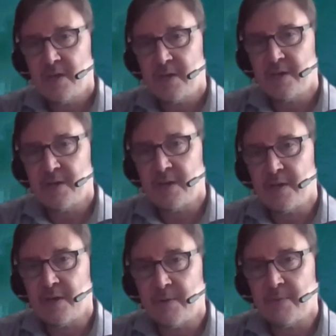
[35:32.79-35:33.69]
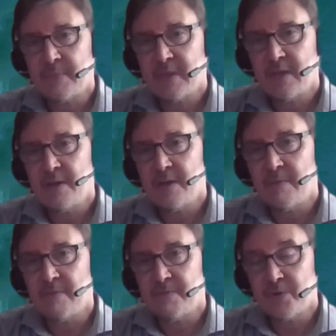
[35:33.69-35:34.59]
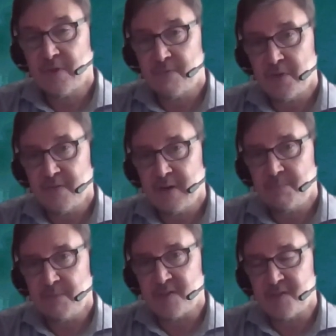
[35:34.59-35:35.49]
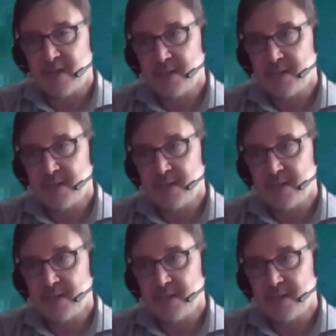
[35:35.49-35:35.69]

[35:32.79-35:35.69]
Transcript: for the Philippines.